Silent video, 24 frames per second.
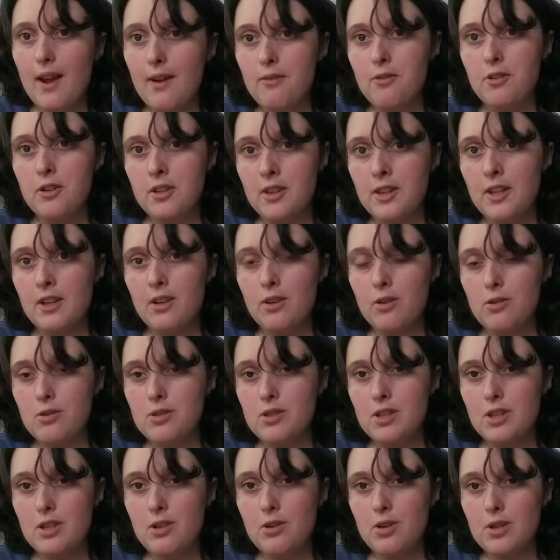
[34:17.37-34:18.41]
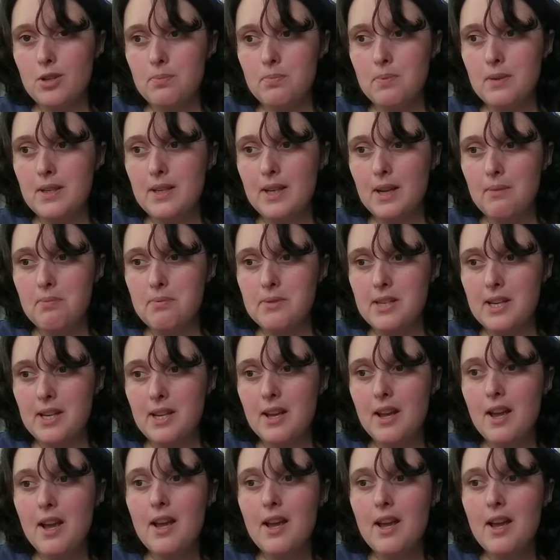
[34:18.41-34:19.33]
everything goes to USB Type-C.